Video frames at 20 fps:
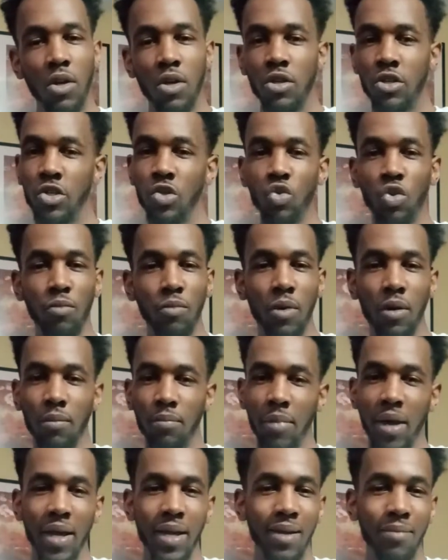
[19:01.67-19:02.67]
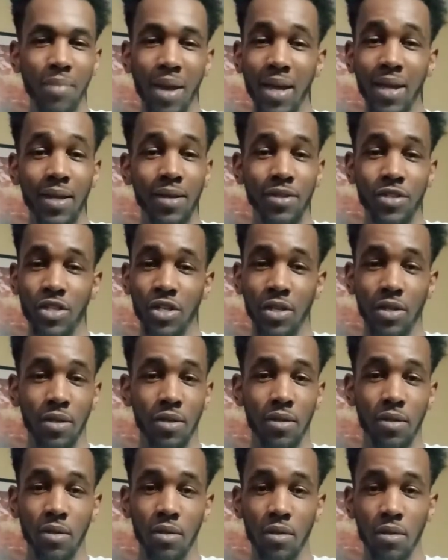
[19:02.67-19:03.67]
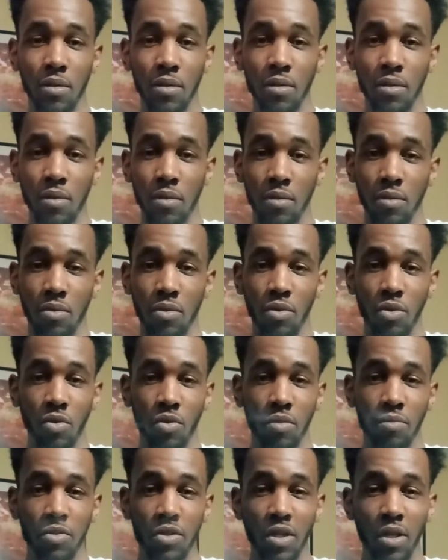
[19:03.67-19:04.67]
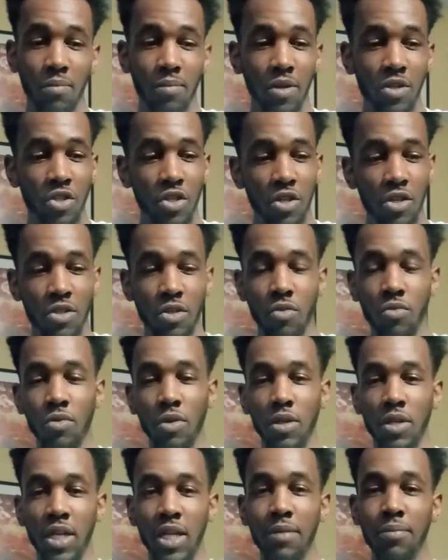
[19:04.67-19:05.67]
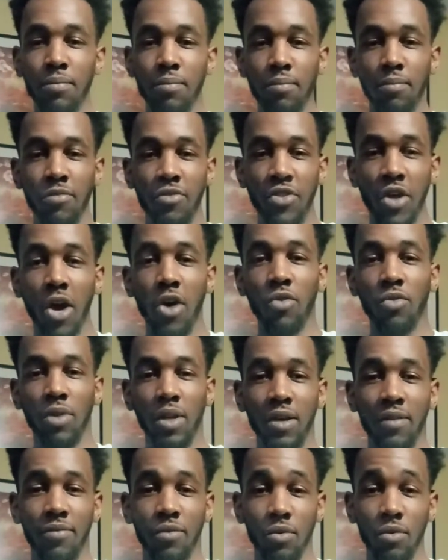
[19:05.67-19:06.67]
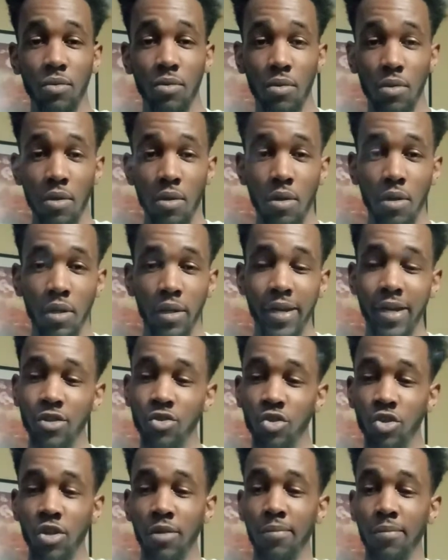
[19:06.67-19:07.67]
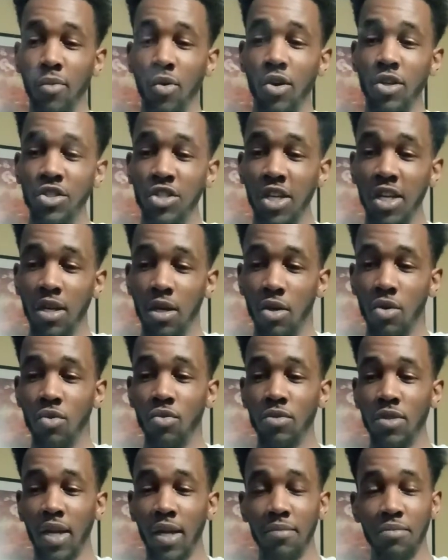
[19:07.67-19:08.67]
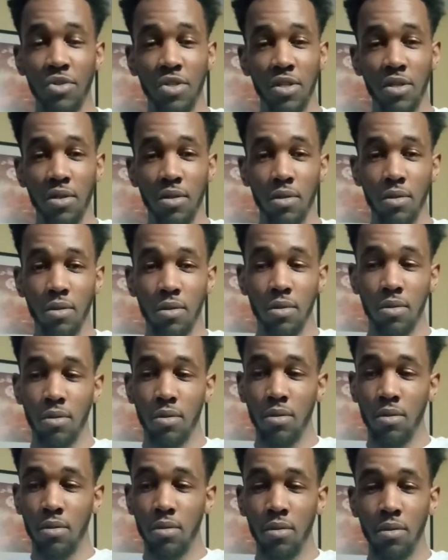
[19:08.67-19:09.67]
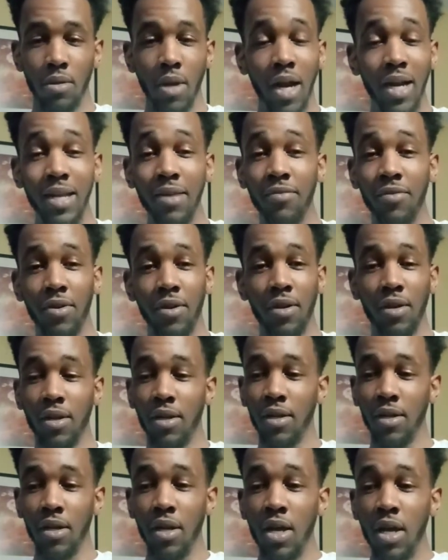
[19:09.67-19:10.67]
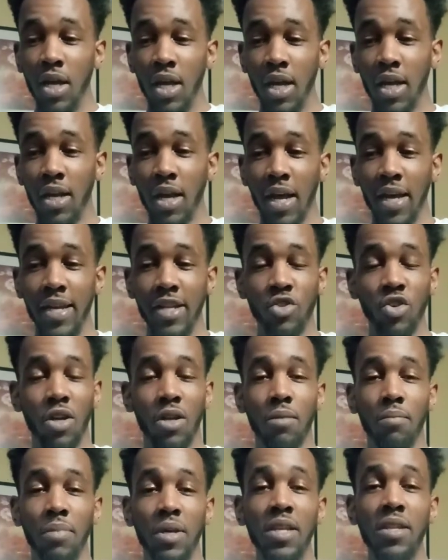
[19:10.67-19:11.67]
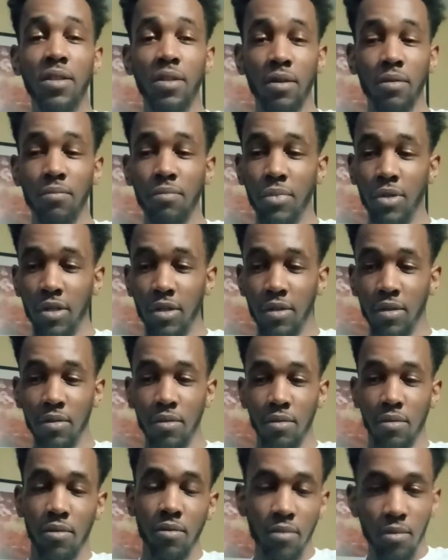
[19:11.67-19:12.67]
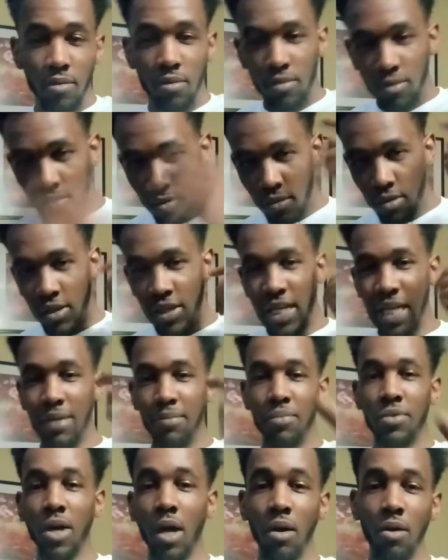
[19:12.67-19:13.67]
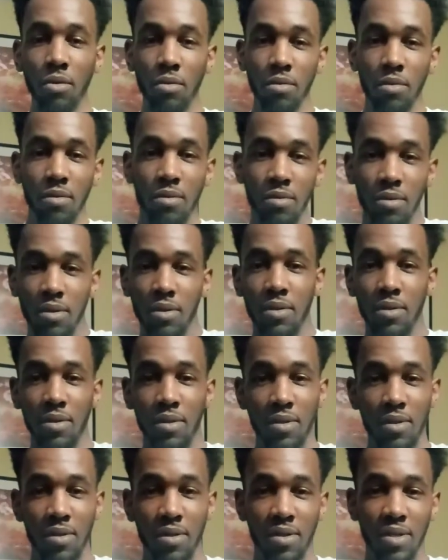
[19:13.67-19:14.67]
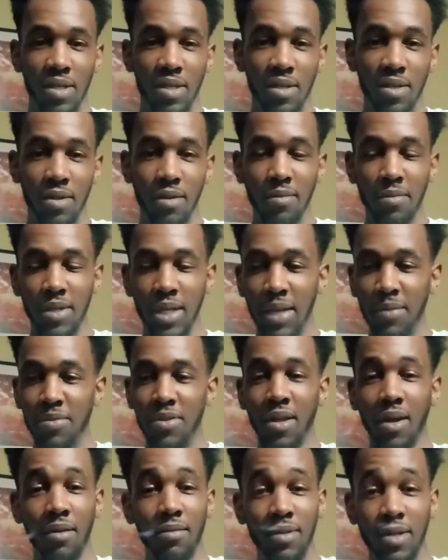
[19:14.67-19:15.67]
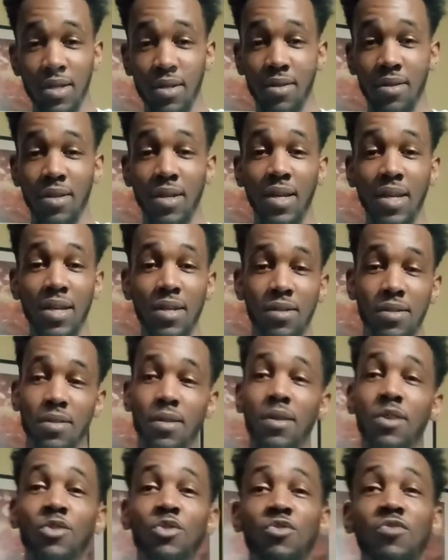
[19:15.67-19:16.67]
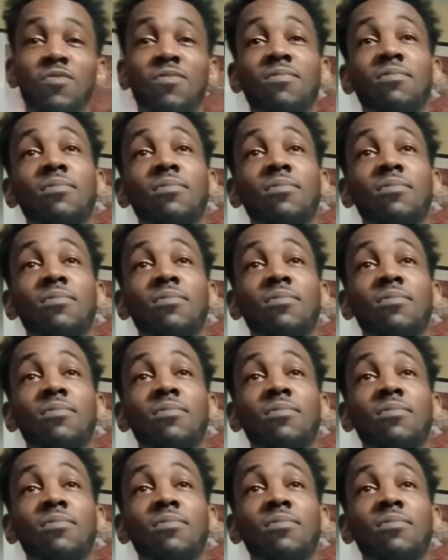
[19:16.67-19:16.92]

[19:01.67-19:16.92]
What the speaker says: shoot 'em up, bang, bang shit. You know what I'm saying? My shit is on a deep thought level. Kendrick Lamar, J. Cole type shit. Not even in that, and I ain't trying to be them, but deep thought. I'm a deep thought nigga. So